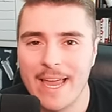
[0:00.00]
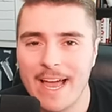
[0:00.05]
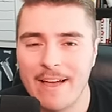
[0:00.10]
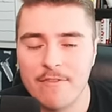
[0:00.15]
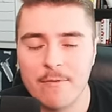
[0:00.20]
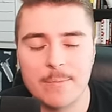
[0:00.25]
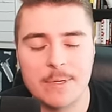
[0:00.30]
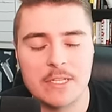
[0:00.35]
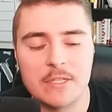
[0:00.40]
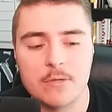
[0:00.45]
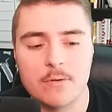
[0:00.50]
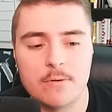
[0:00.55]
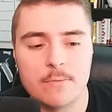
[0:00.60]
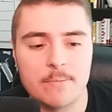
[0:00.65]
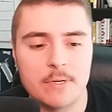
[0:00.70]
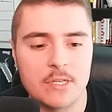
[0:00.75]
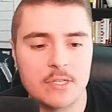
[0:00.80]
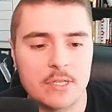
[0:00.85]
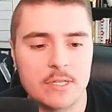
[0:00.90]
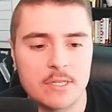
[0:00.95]
Haven't been too
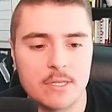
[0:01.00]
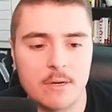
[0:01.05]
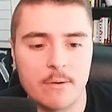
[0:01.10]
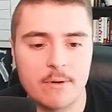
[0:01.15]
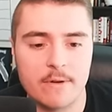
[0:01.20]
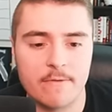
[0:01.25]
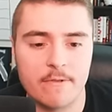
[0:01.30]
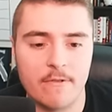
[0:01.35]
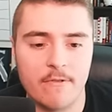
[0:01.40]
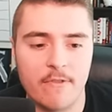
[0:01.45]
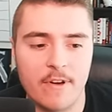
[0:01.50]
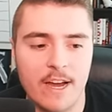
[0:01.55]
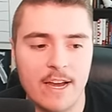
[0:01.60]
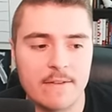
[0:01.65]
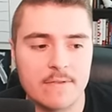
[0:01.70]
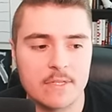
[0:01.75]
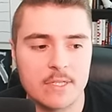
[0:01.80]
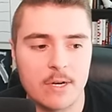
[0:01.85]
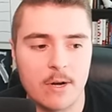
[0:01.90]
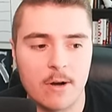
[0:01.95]
ambitious going for
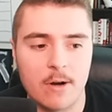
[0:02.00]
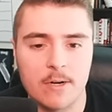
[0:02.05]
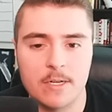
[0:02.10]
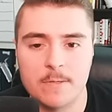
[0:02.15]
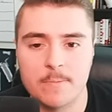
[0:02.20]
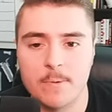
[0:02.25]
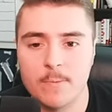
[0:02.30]
five stars,